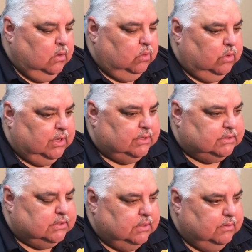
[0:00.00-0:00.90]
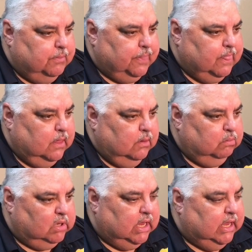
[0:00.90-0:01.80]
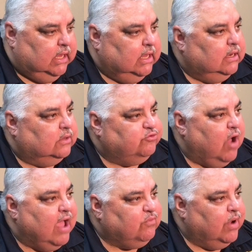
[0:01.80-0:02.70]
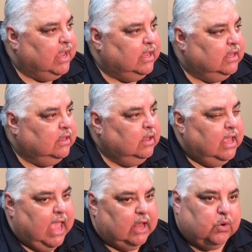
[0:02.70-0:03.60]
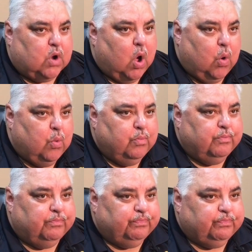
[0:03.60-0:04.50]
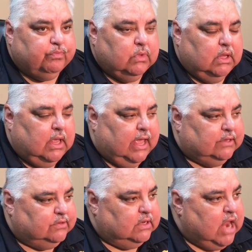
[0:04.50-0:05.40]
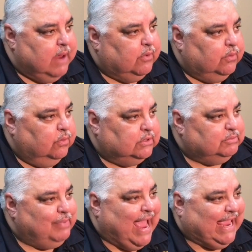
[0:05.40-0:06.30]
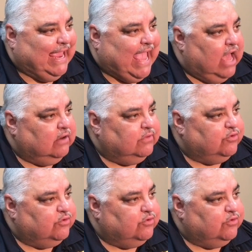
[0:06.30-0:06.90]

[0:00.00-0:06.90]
was playing in a driveway at her home. As the neighbor was backing out of the